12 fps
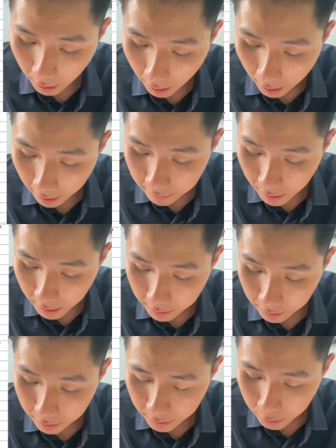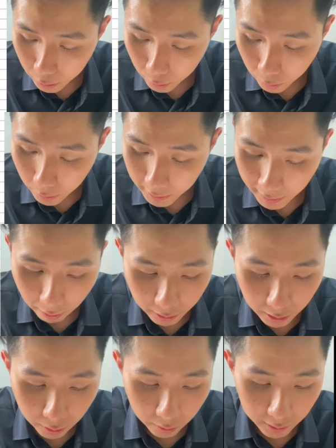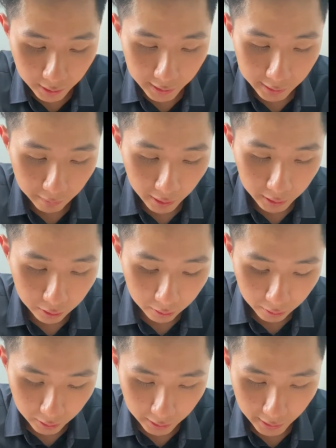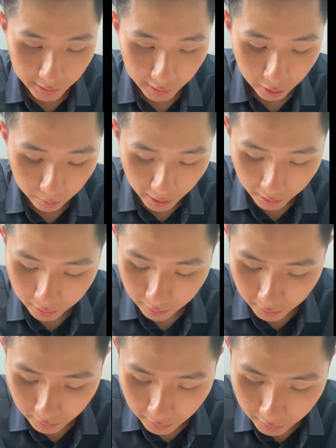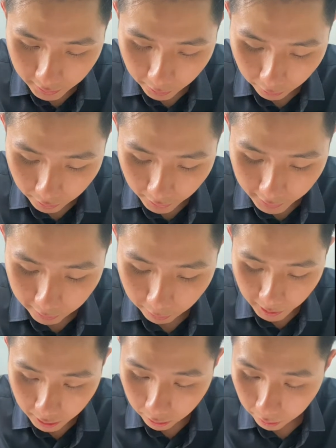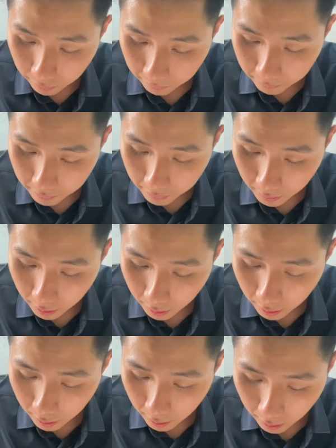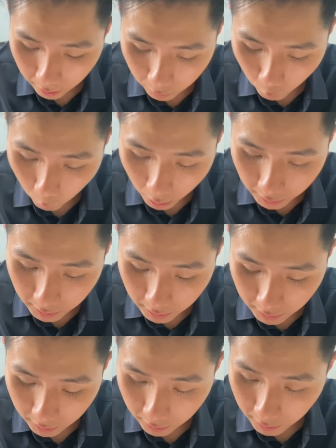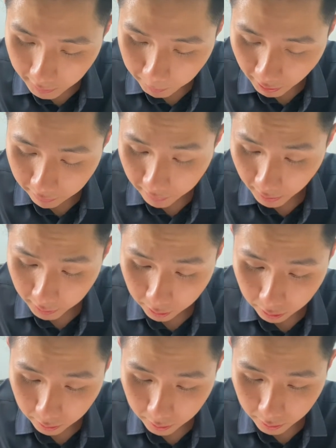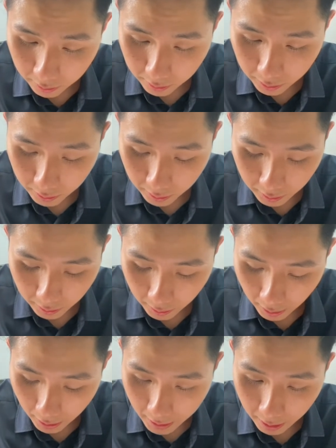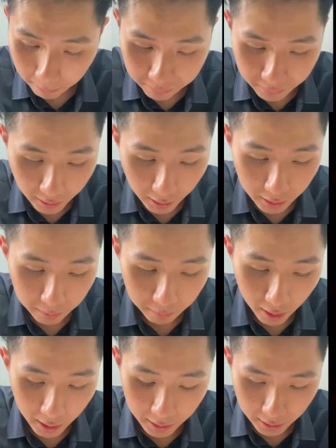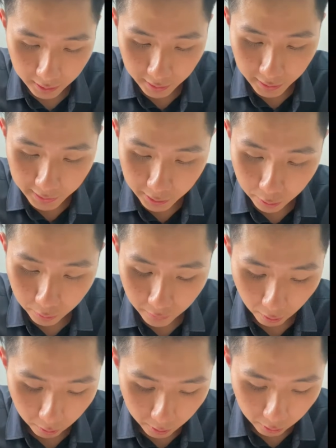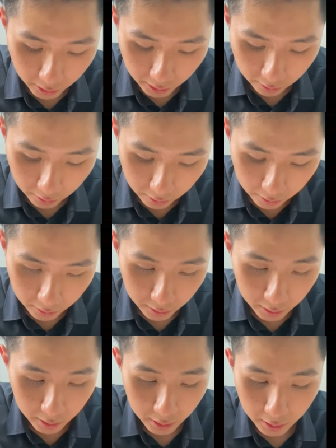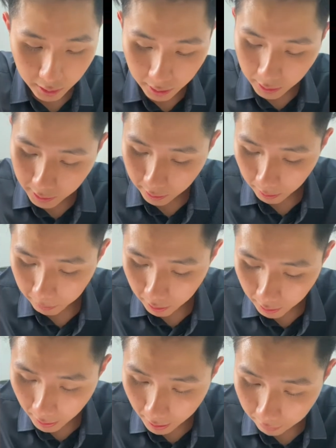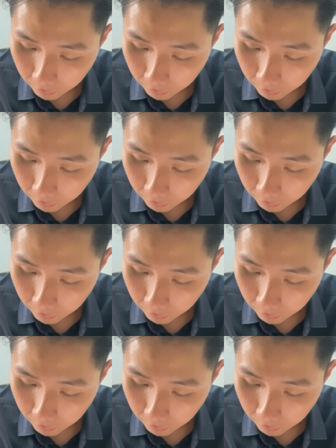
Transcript: and then 2 is our new list value as I go back. So list 2, 20 is my value, and update my list 2 variable here. So I'm gonna have